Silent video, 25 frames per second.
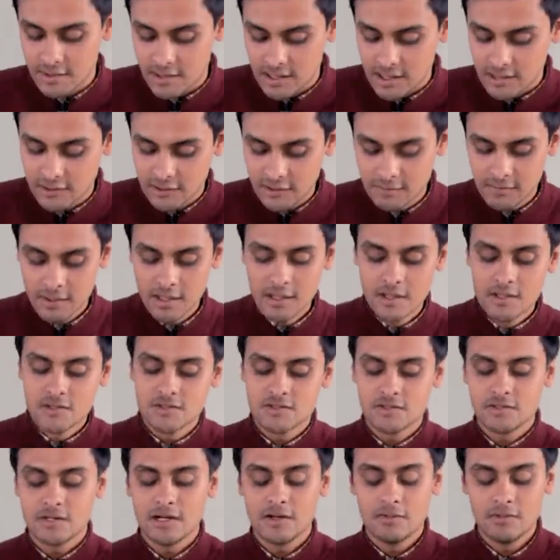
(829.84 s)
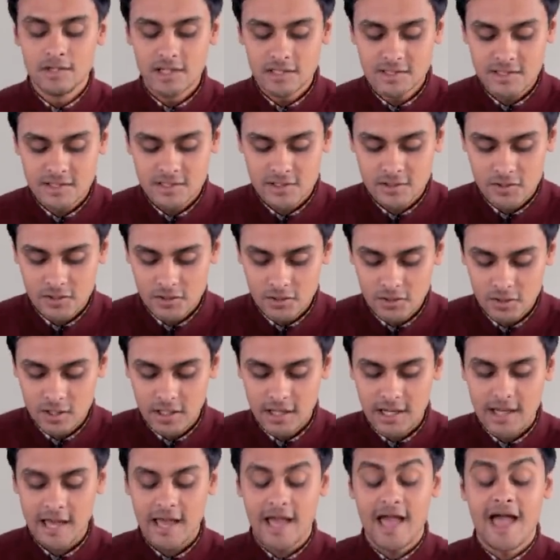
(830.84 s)
ma rakhdim. So now let's
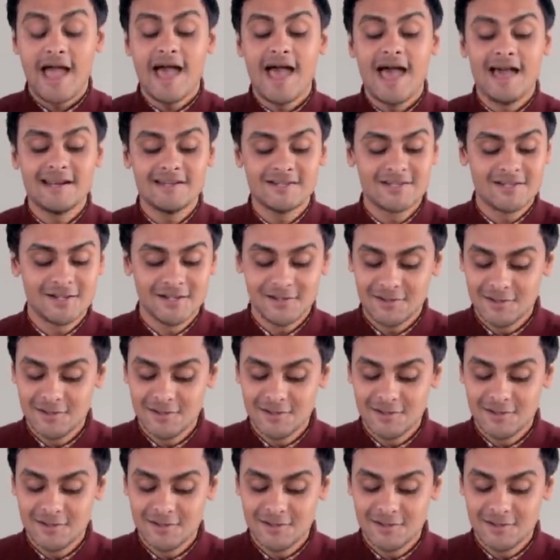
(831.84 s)
look at